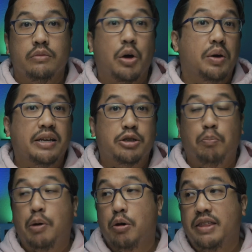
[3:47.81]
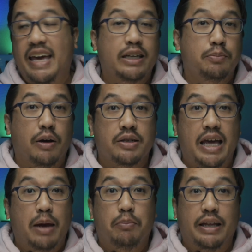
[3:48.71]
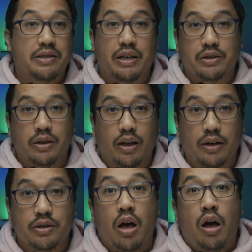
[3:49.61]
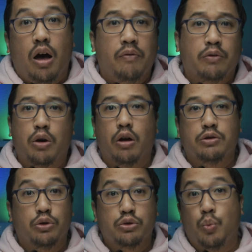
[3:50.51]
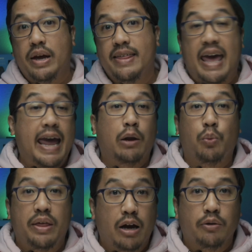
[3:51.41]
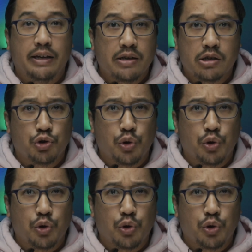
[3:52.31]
Okay, so both the Xbox and PlayStation lines offer consoles with and without disc